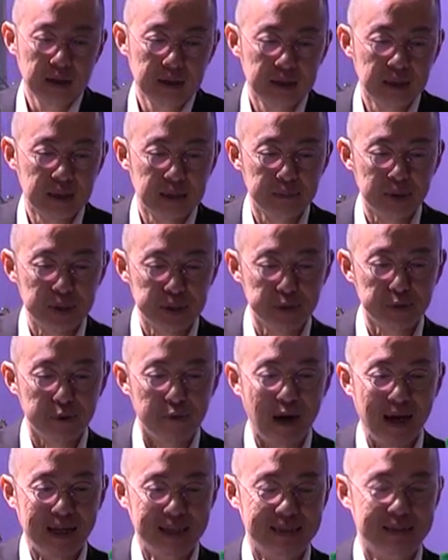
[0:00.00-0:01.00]
the commercial
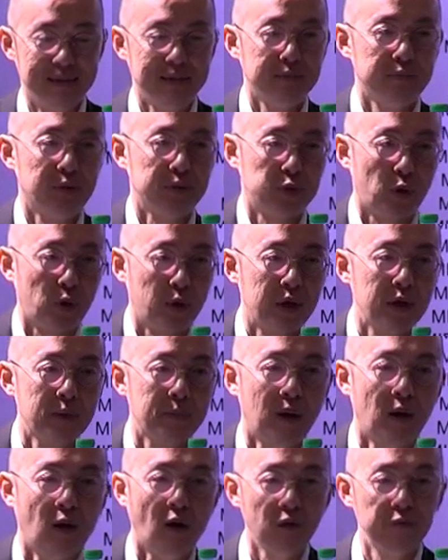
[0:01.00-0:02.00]
rents, we're talking
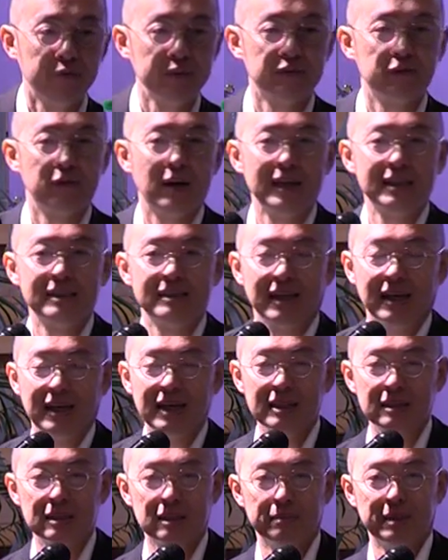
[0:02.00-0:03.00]
about office rents
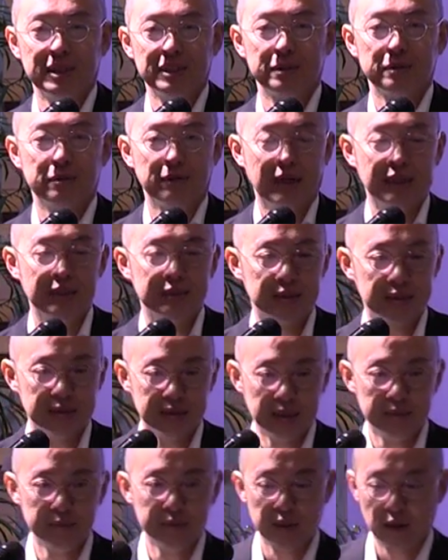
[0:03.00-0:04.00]
and commercial rents in
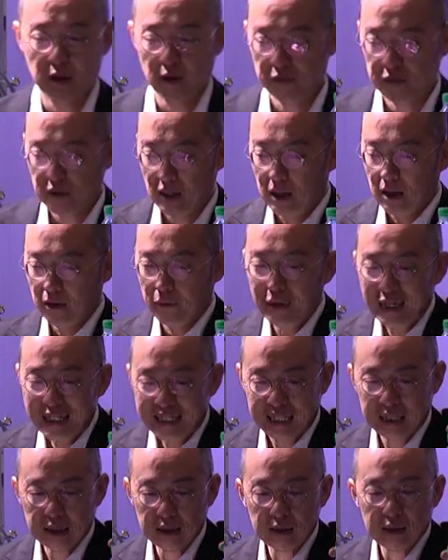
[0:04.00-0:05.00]
terms of
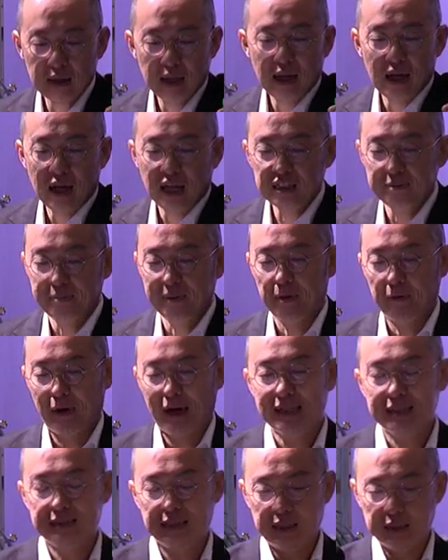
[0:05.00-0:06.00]
retail, has been
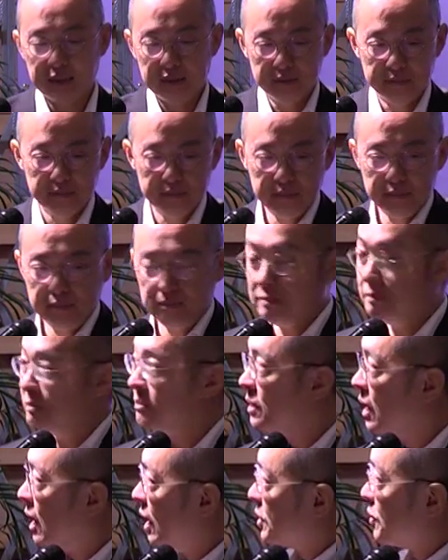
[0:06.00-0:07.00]
rising.
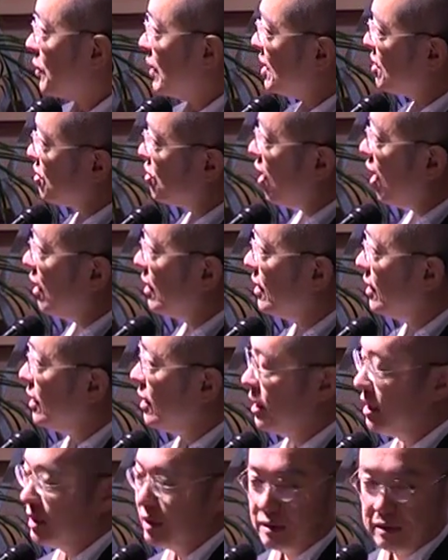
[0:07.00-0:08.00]
So this chart
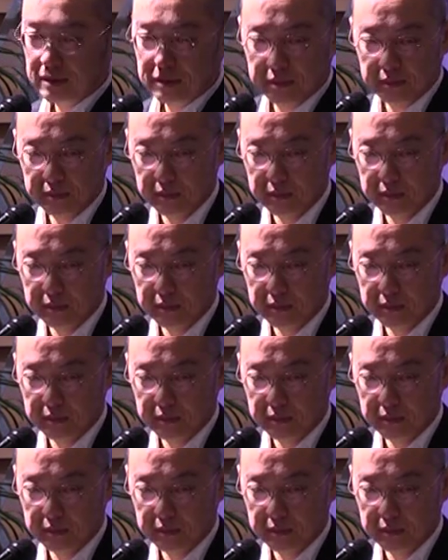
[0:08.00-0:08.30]
here,